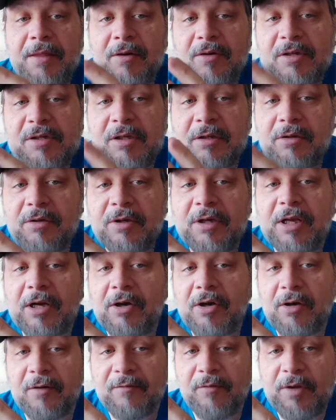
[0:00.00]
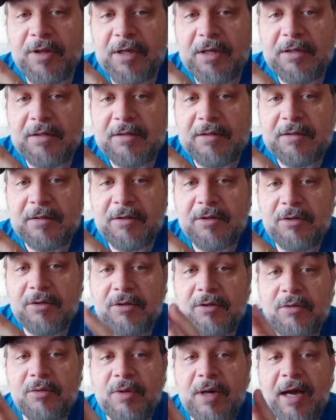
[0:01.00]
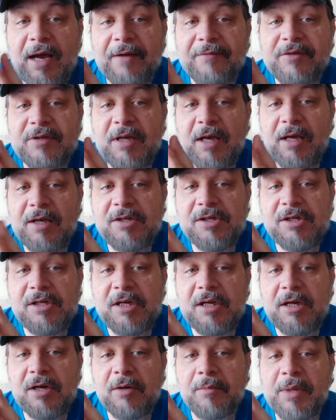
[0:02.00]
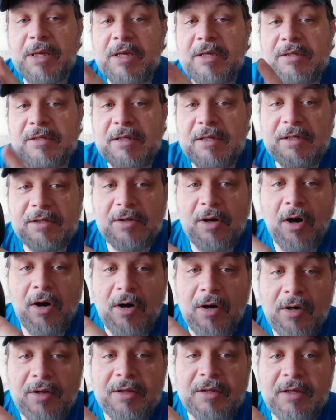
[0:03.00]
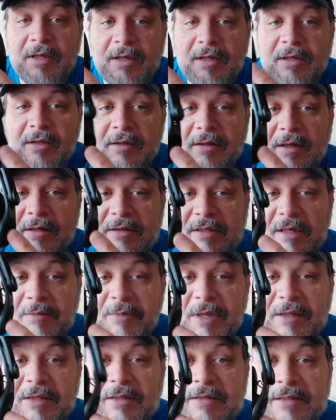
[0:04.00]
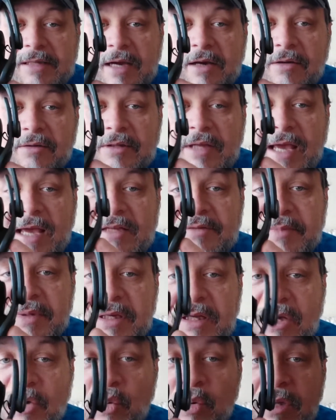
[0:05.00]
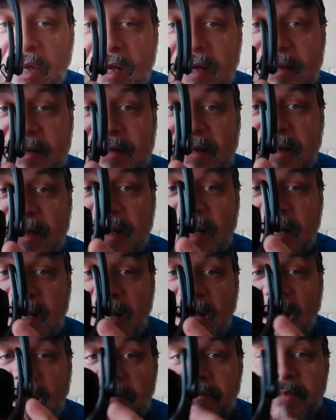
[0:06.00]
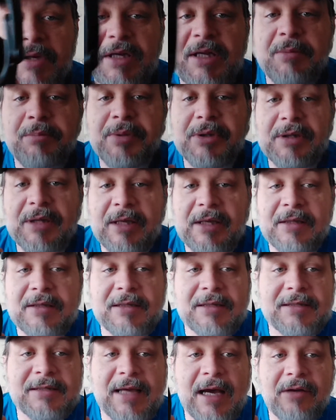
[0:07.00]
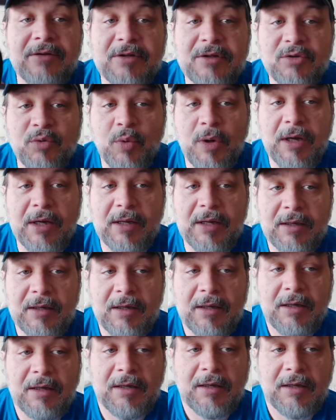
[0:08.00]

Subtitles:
There is a learning curve with these. You do have to engineer, because they seem like the sound has been equalized and manipulated to sound this way,